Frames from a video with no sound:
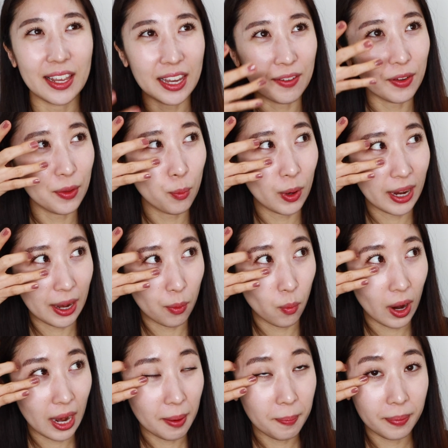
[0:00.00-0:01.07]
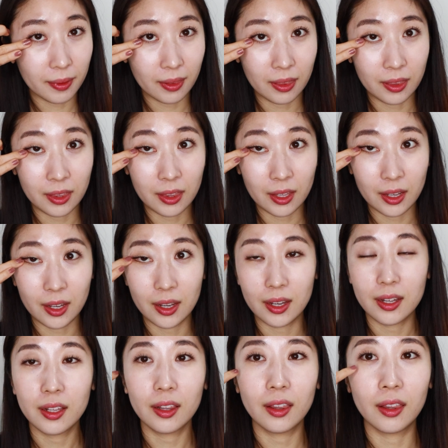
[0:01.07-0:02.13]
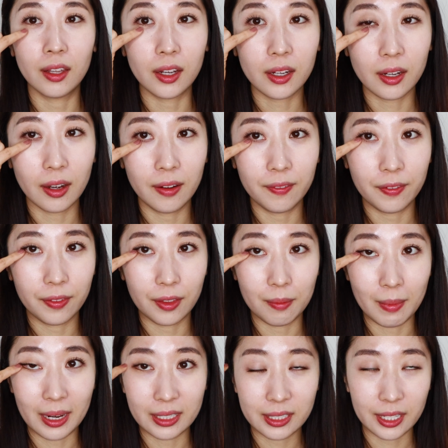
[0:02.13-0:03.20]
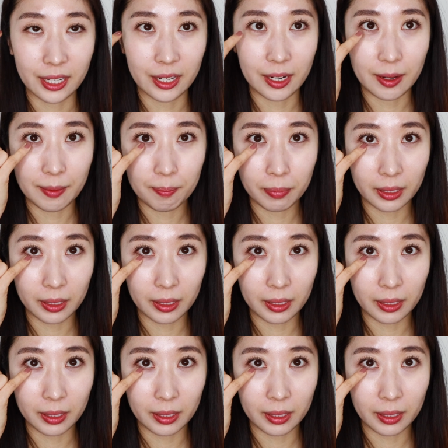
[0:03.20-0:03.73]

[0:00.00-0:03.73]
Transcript: even when I wipe, the look of the mascara